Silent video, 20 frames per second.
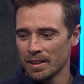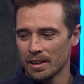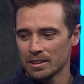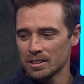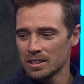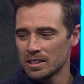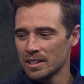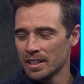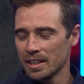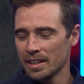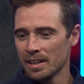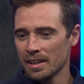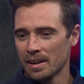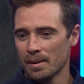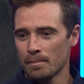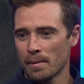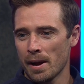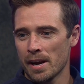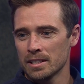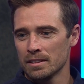just an
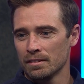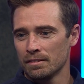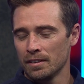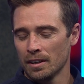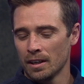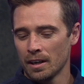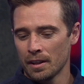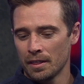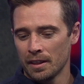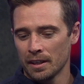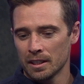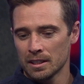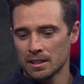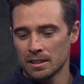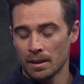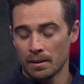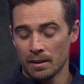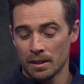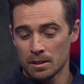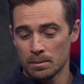amazing feeling. I think
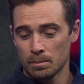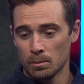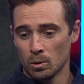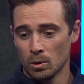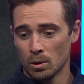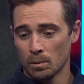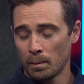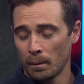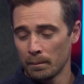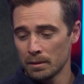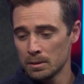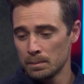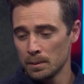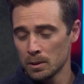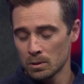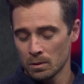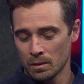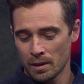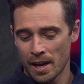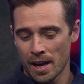it's more probably
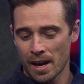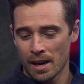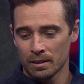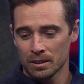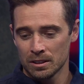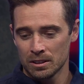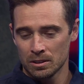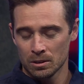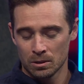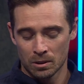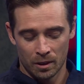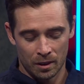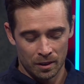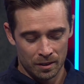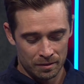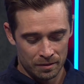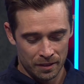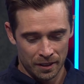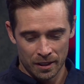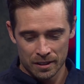special now. I've still got a
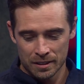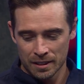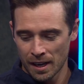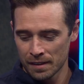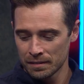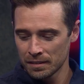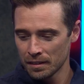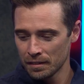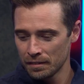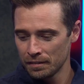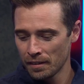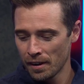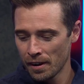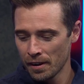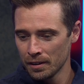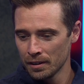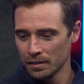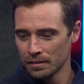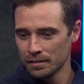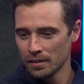video saved on the
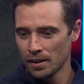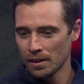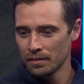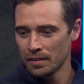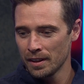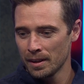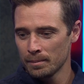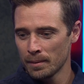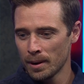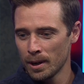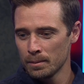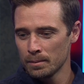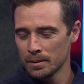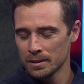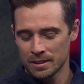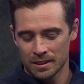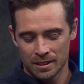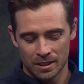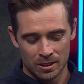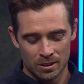phone of that
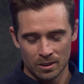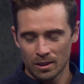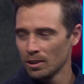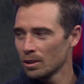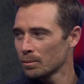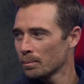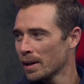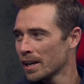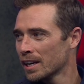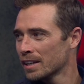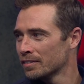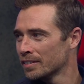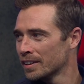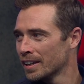moment, and you sort of look back every